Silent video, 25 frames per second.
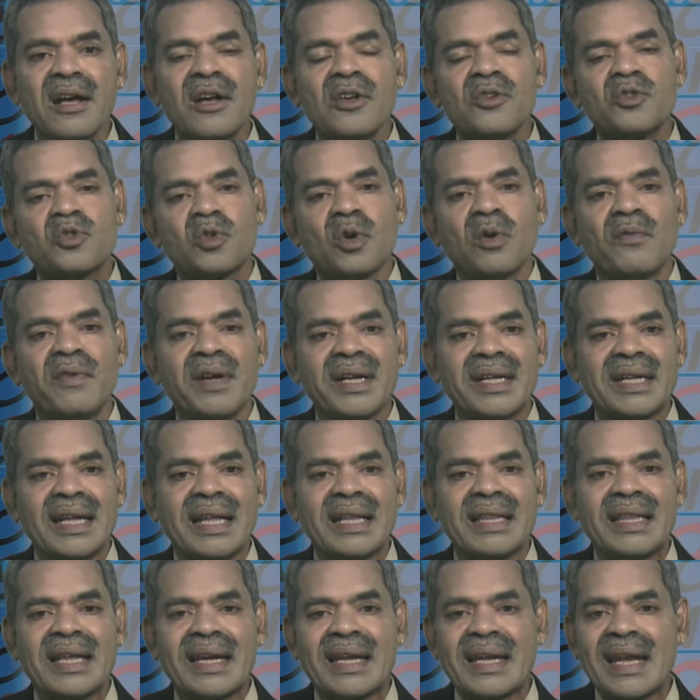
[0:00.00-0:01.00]
So, we
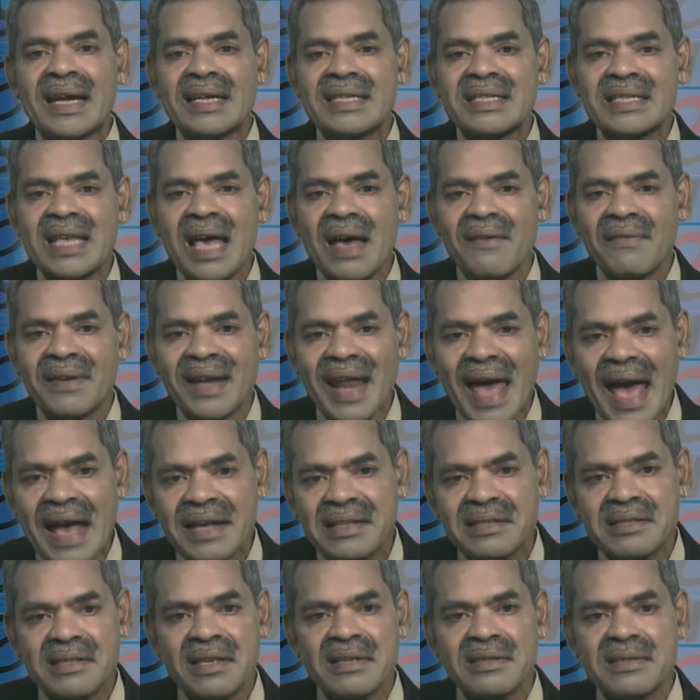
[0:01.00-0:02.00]
tell that let us have an
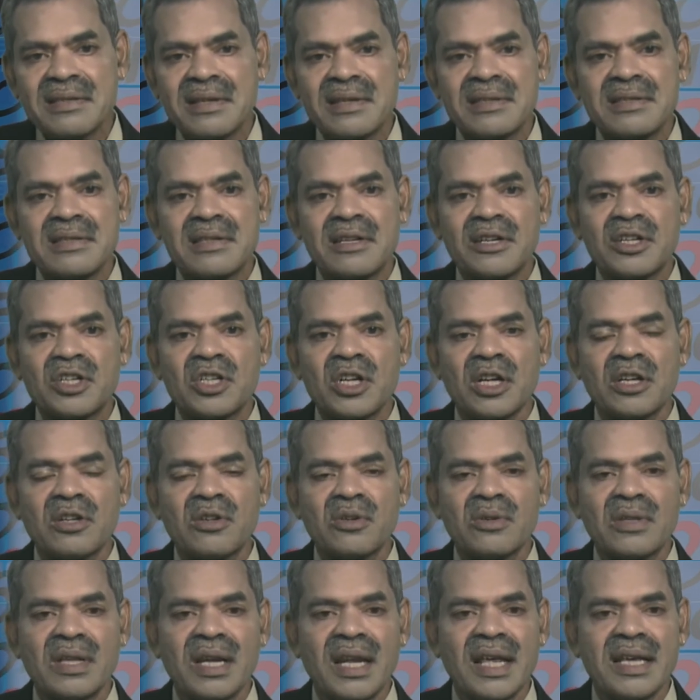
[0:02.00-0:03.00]
access restriction
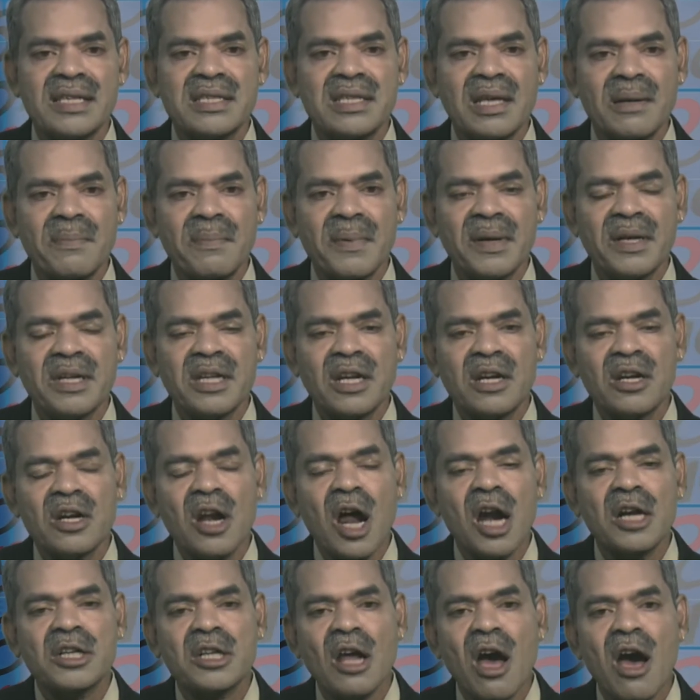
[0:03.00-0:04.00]
to the laser printer.
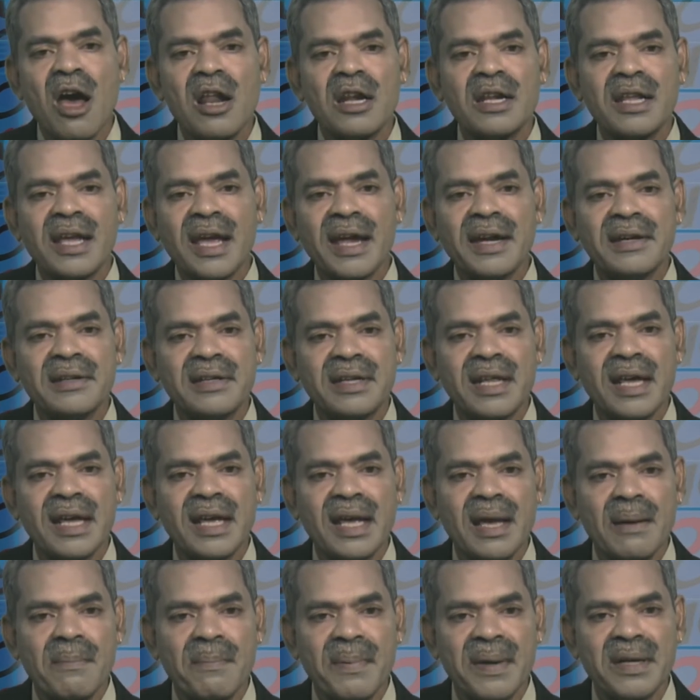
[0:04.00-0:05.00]
Not all can
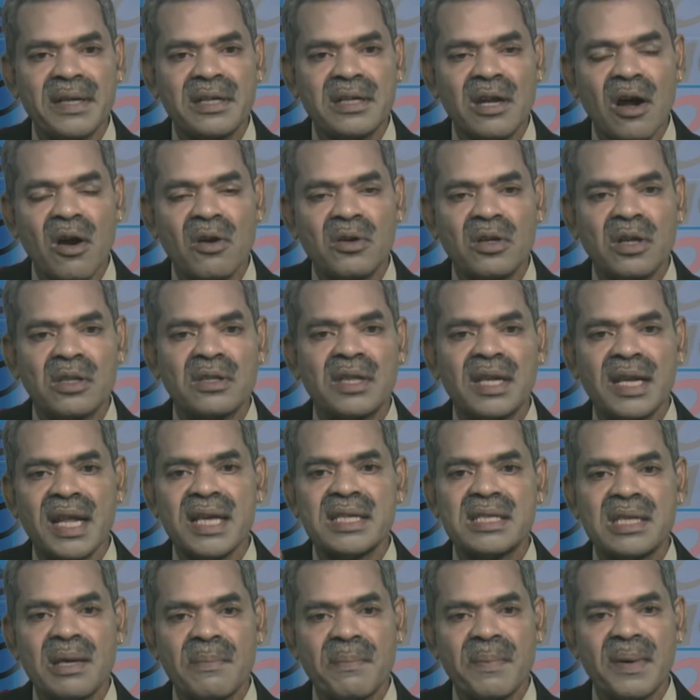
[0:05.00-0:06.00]
take a printout on the
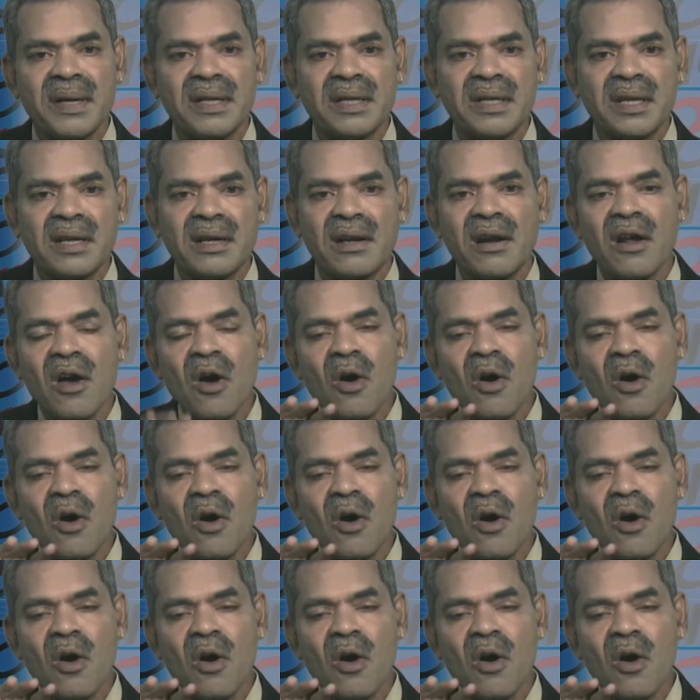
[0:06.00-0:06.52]
laser printer.